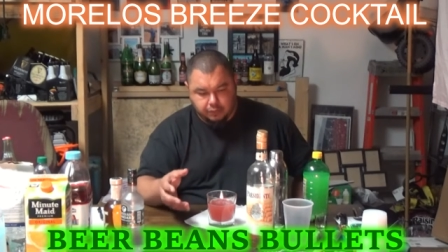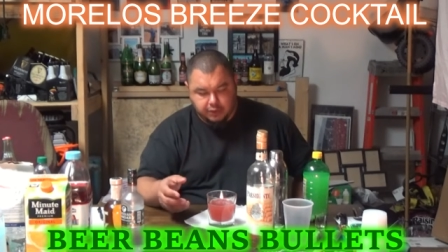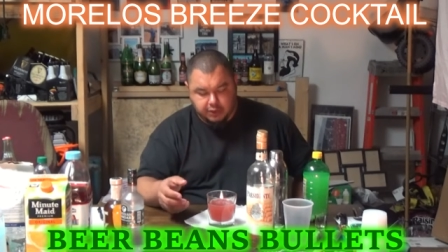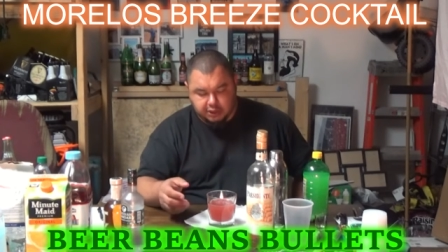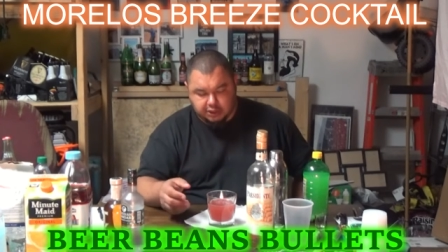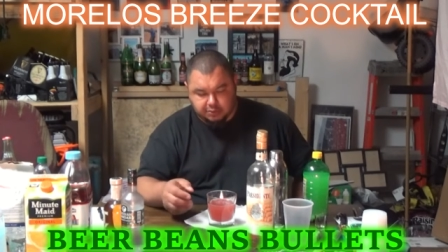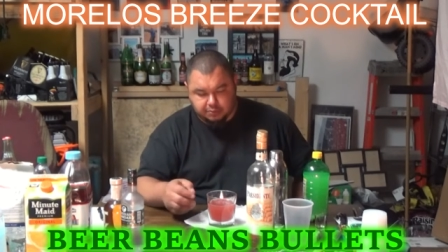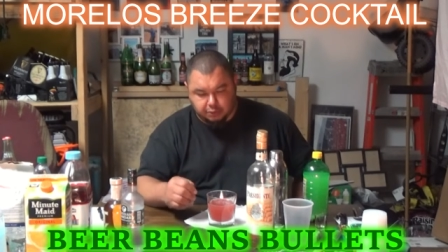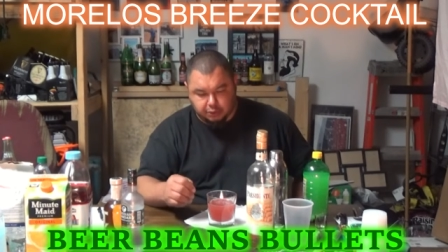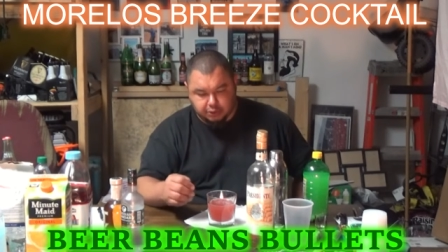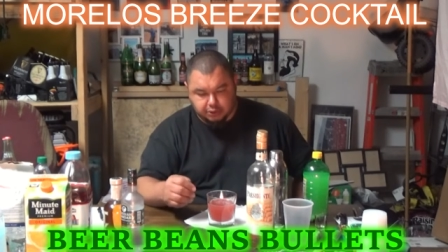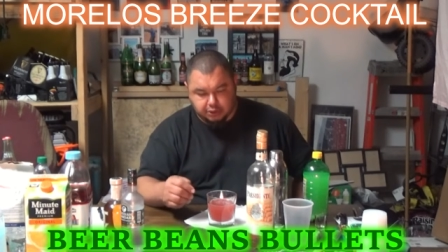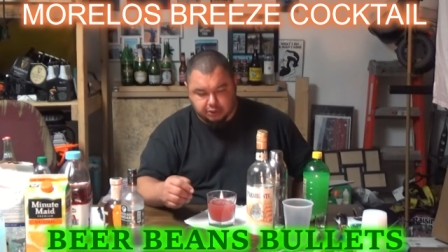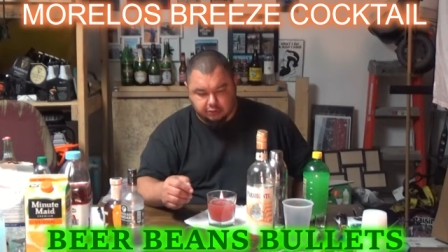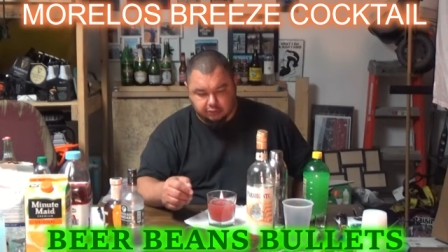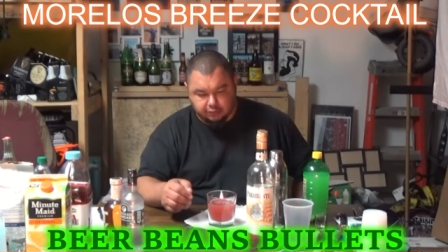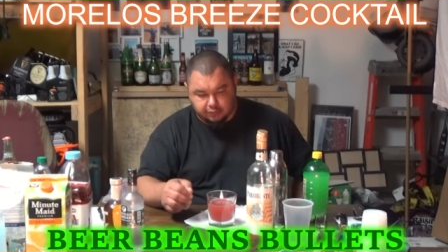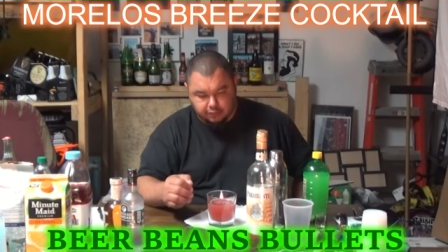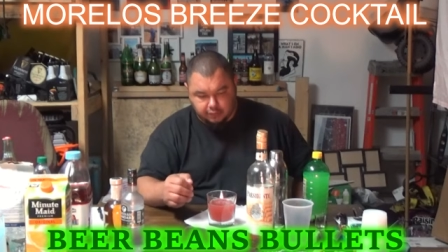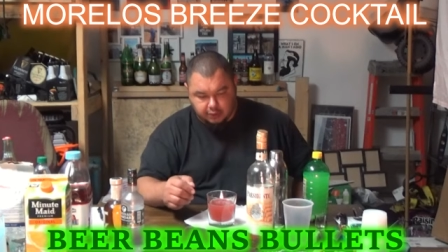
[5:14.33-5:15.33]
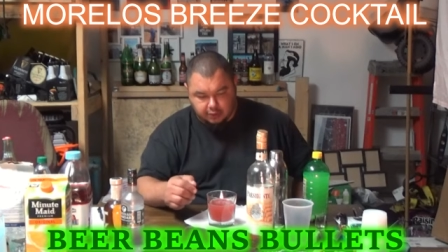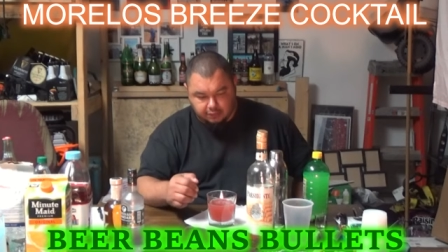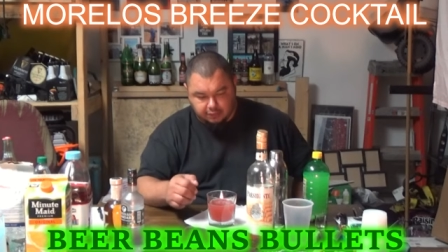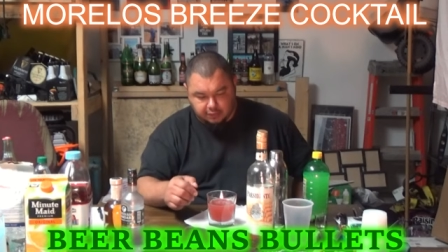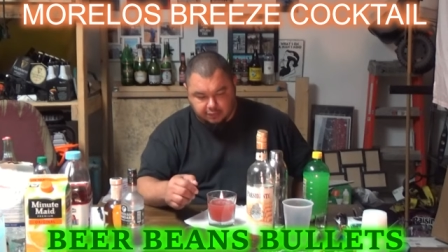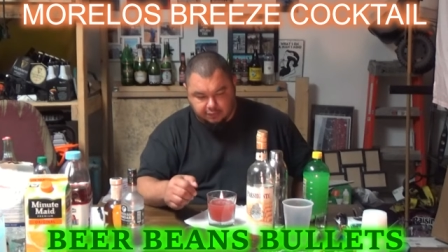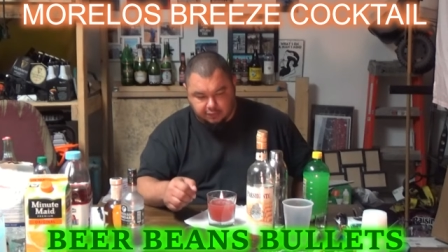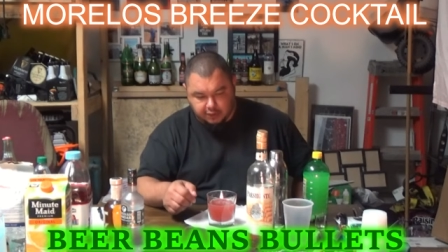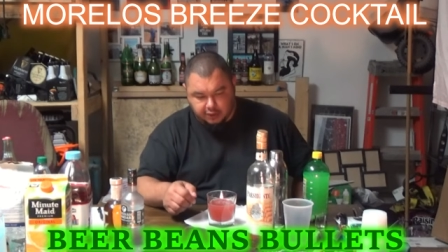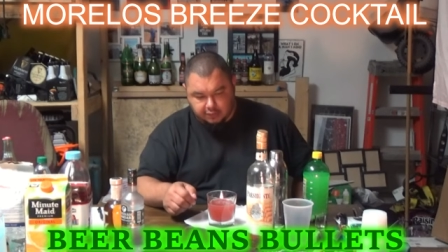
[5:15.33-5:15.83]
dispersion of
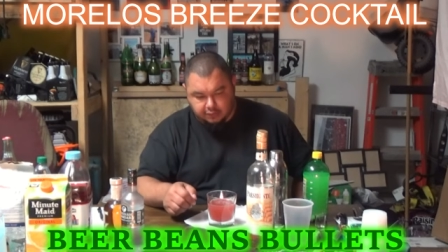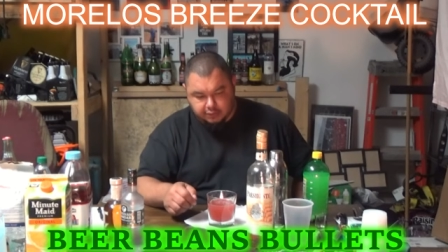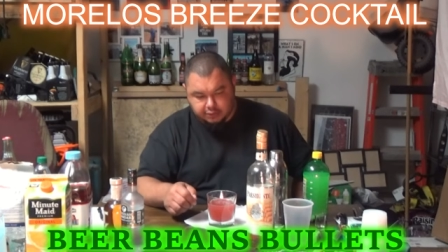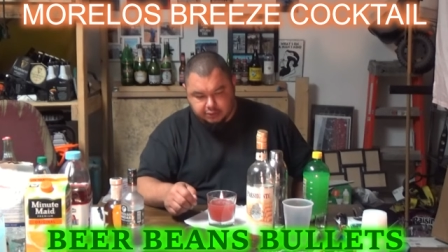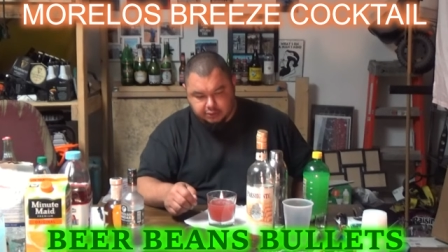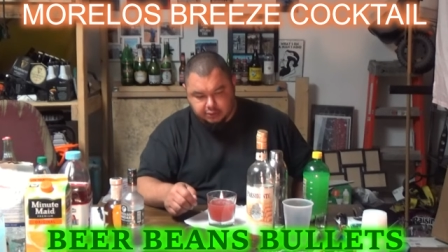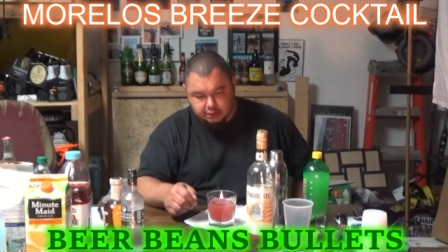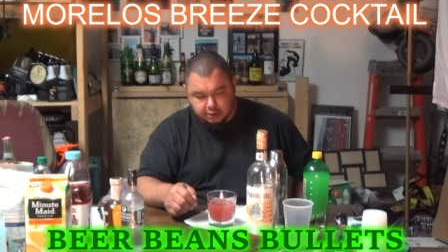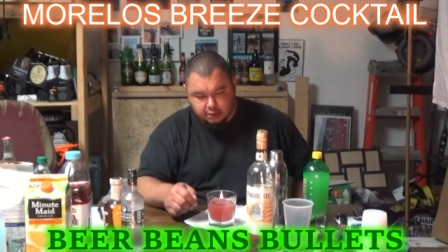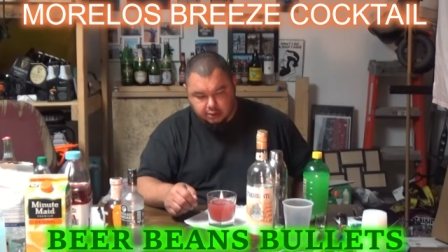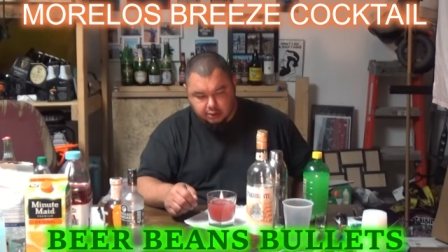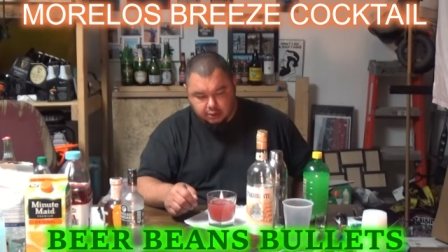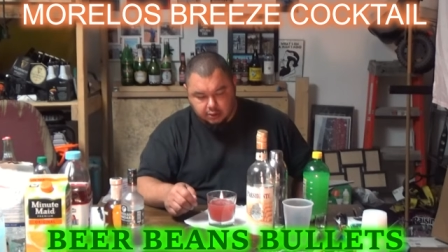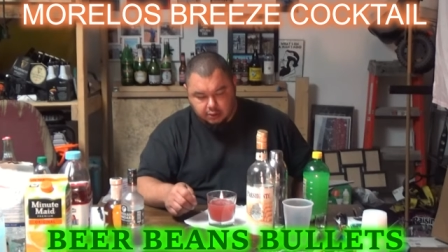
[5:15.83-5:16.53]
flavor to there.